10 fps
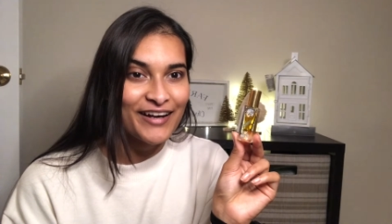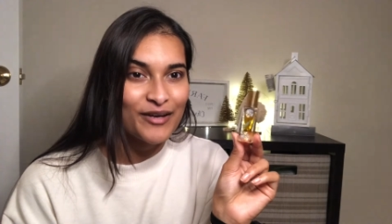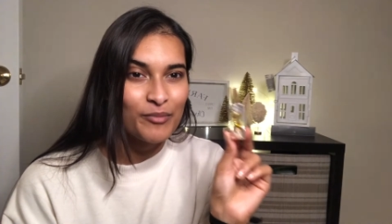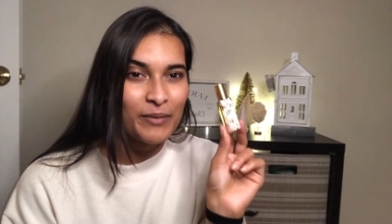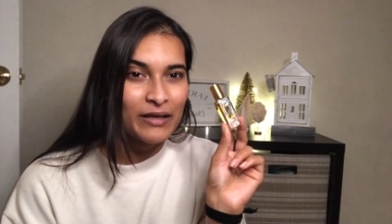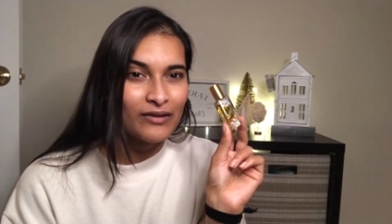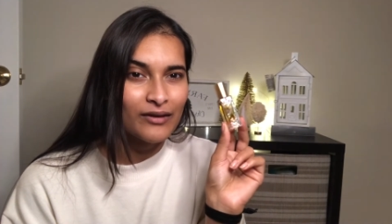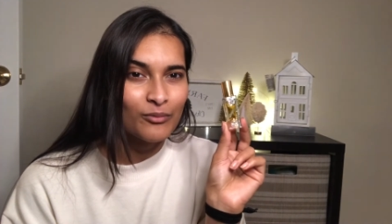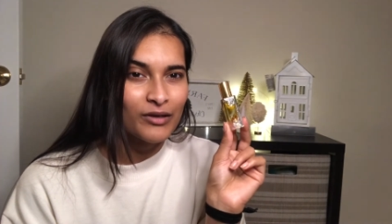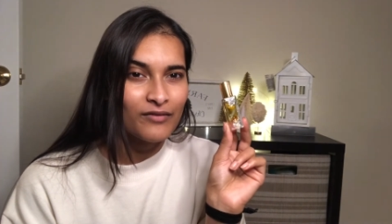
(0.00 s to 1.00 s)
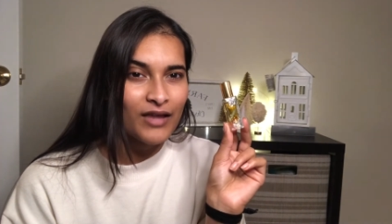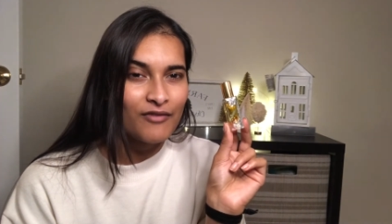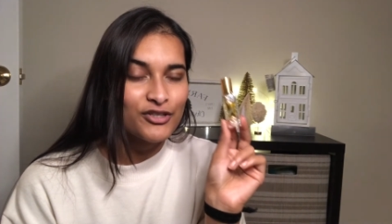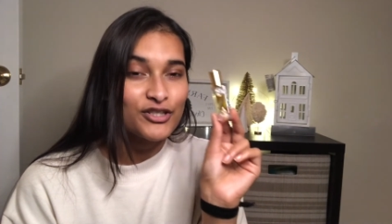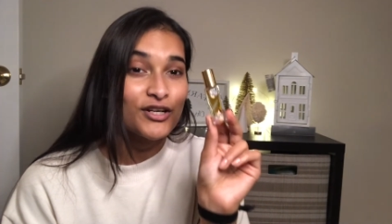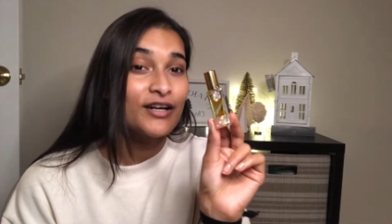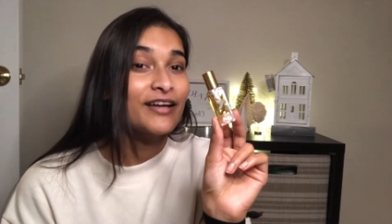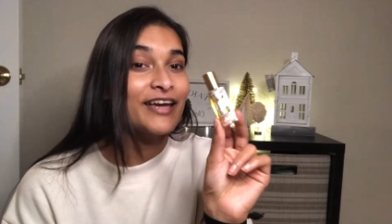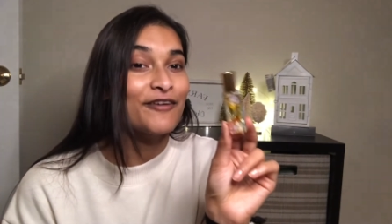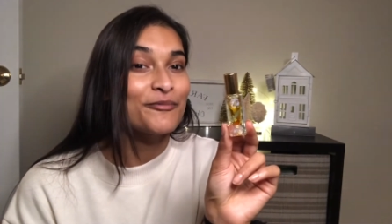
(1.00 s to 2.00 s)
maybe a little bit of lavender,
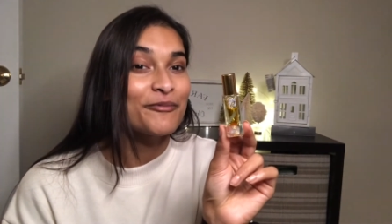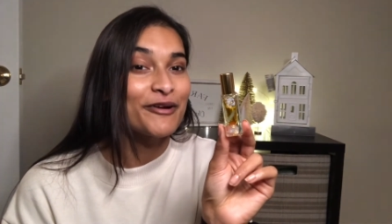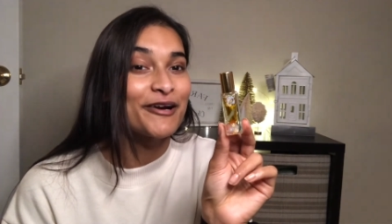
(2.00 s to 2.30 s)
can't remember,